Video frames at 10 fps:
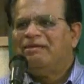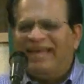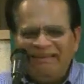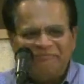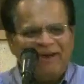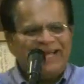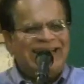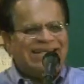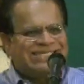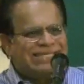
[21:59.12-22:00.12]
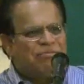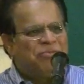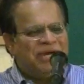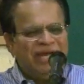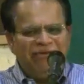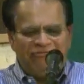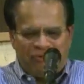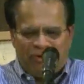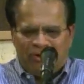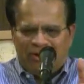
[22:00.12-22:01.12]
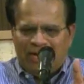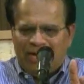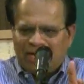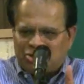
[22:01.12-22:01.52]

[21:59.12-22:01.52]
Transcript: Inviting somebody for